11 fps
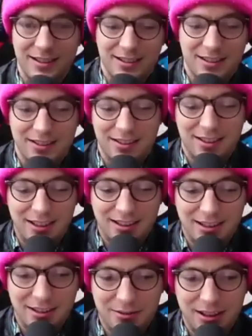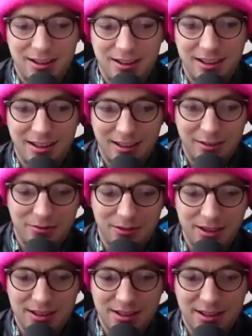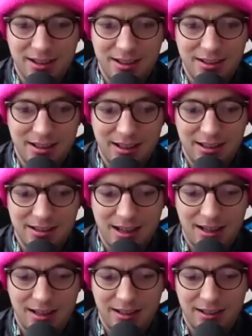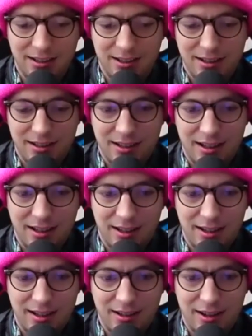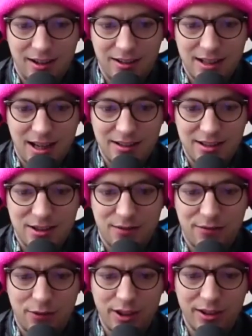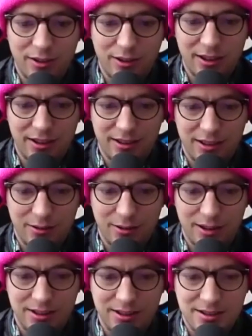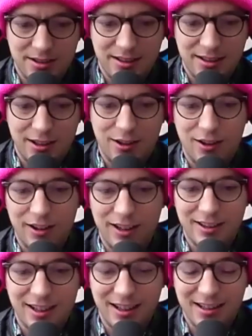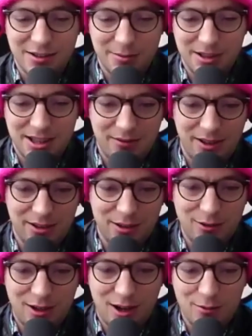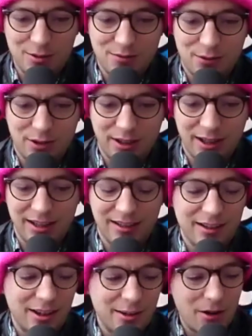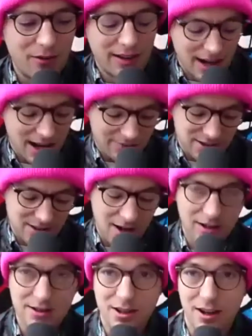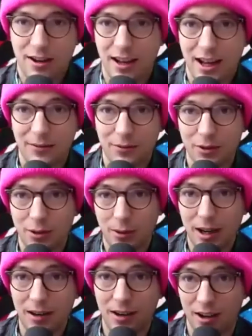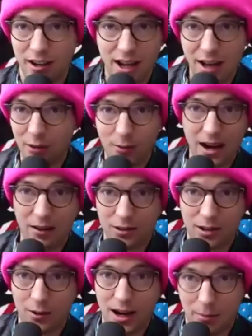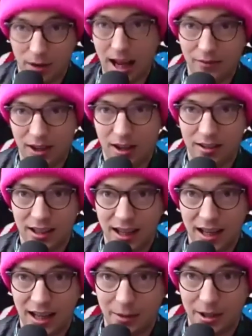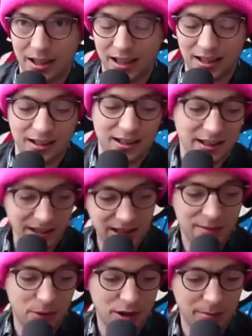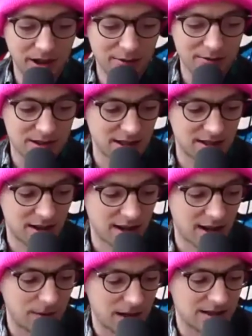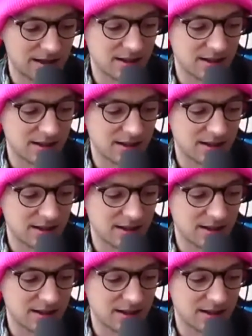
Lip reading: I'll tell you now. Freezing is exactly Los Angeles, 49 degrees. The high today is going to be 72. The low is 48. I'm over here. I have socks on. I have underwear on. I never wear underwear, but I have it on today. Let me tell you, knitted by my own sister. God bless her.